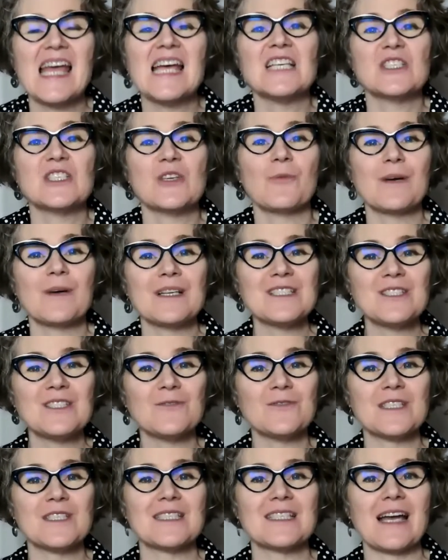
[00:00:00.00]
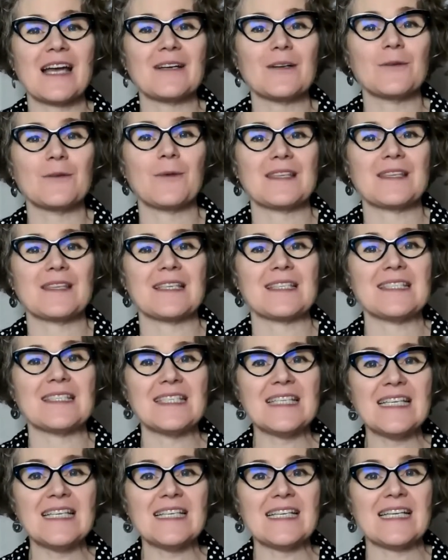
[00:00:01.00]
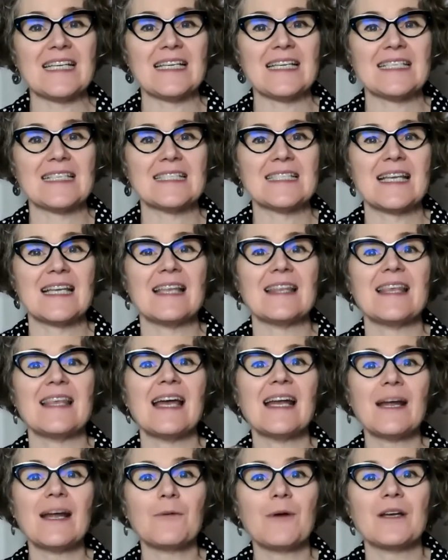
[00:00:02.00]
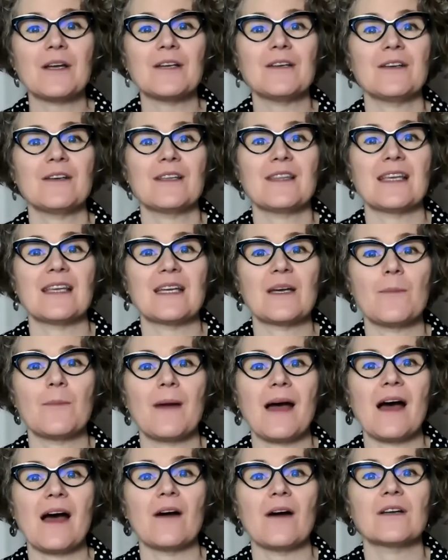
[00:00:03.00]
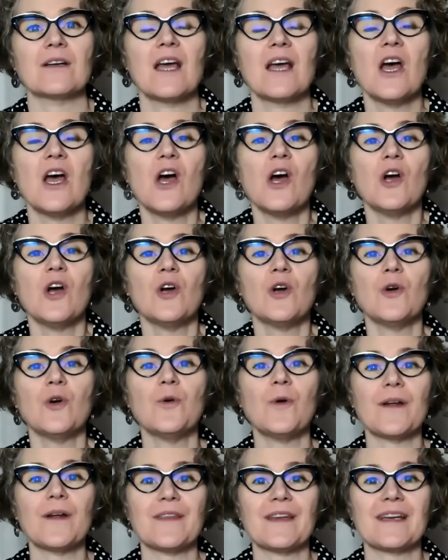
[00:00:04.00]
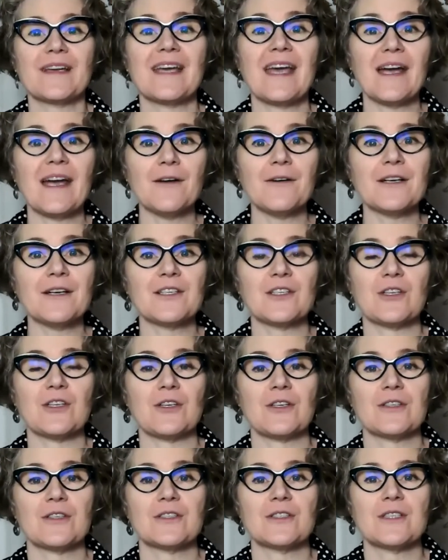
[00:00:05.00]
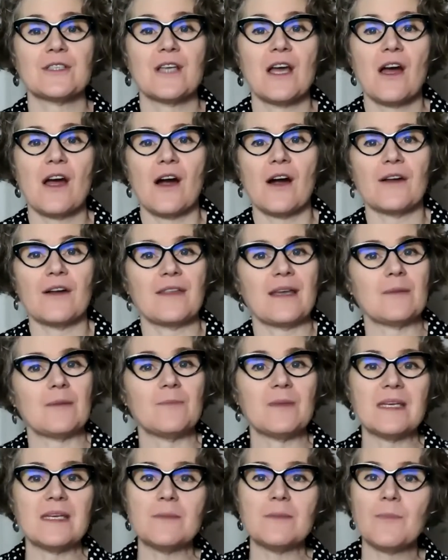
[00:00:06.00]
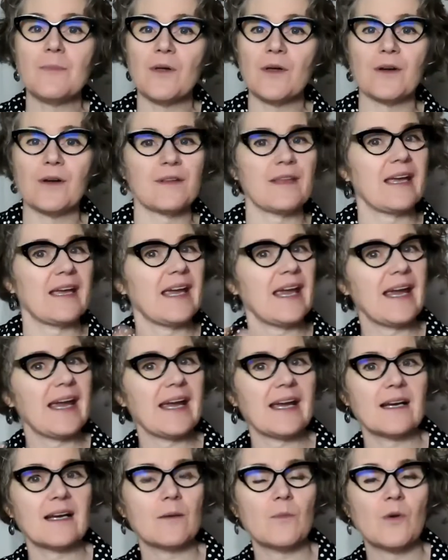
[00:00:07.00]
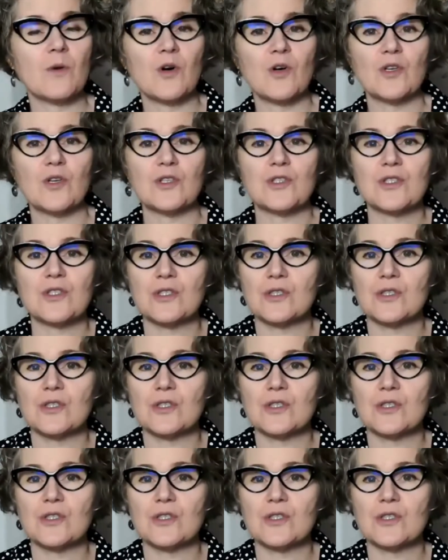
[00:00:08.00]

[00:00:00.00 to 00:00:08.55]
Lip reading: So once you've decided what the scene is, then I want you to think about, who are the characters? Are they people? Are they animals?